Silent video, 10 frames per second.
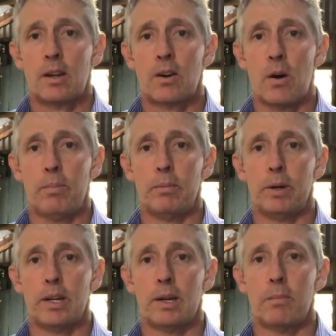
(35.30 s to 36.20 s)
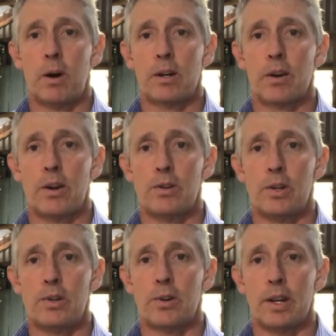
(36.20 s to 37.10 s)
Copper, being a
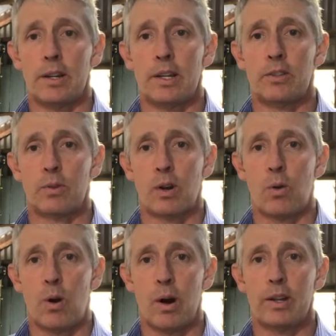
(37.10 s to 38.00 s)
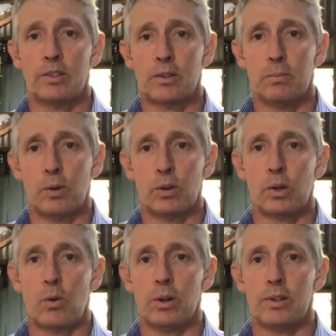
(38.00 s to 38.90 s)
micronutrient, is required in smaller
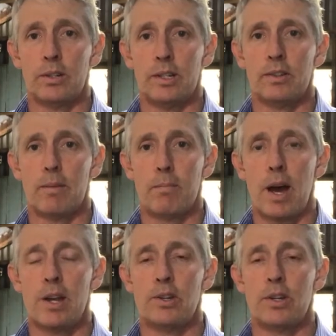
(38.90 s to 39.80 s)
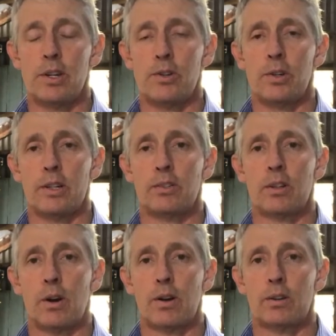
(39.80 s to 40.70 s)
quantities than major
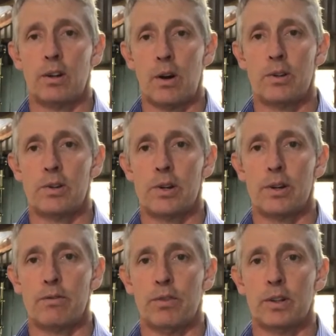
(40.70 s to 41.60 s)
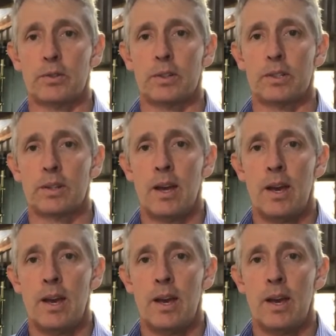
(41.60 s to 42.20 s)
nutrients like nitrogen and phosphorus,